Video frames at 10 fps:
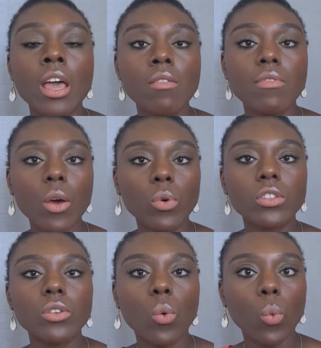There
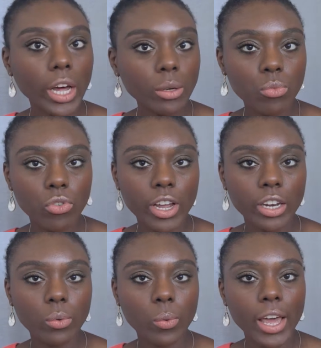was one
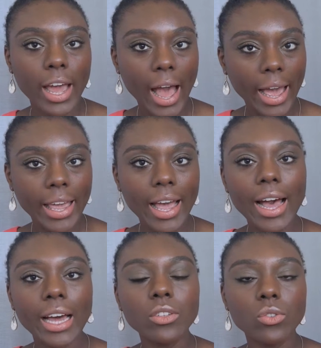brand where I
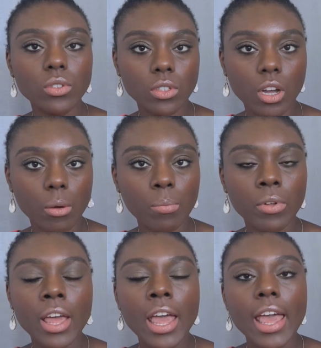had to stop,
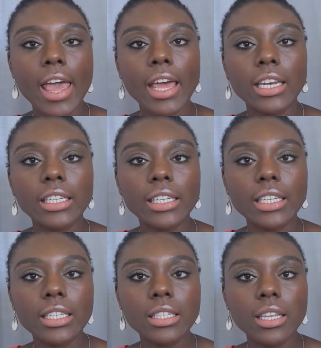and it
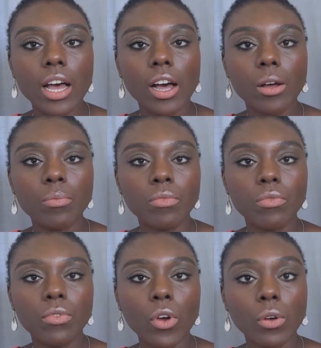is
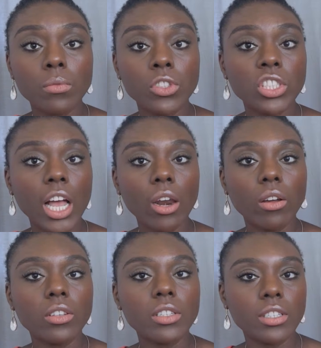um, the
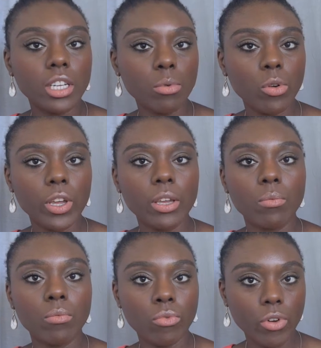Charlotte Tilbury
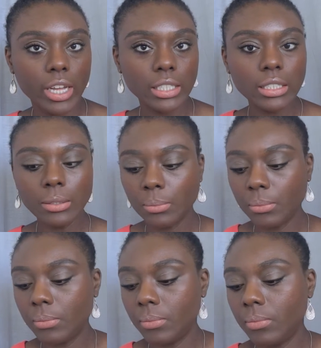brand.
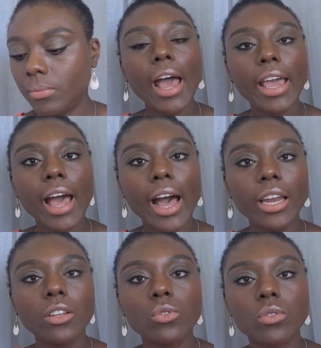I
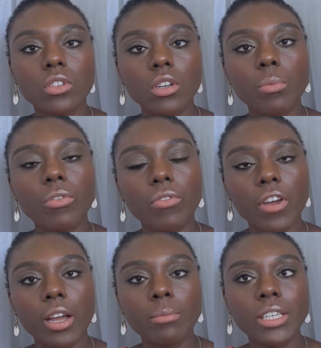had to stop
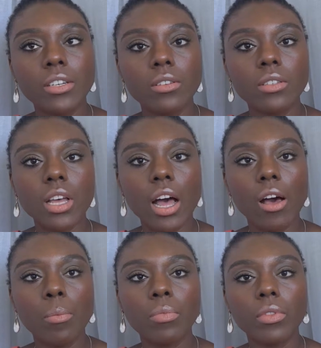there because
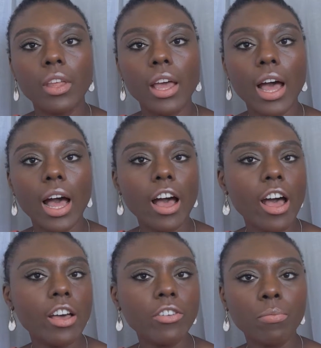um,
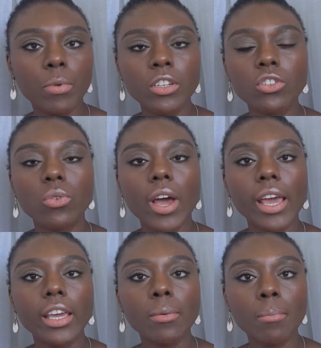I've been
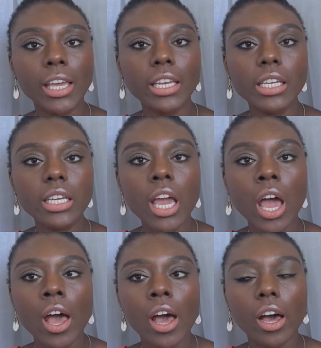trying many
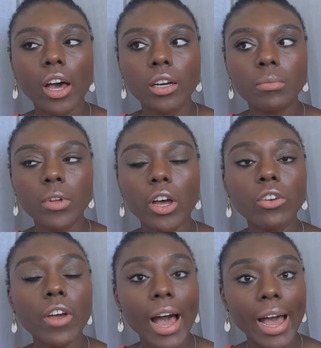um,
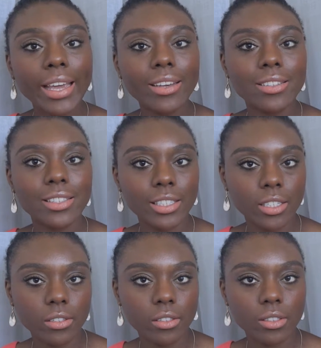under-eye
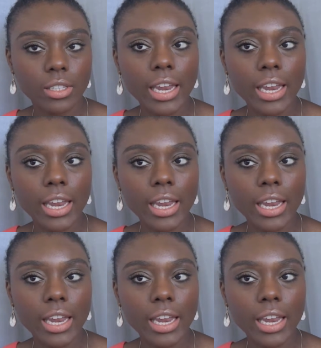concealers,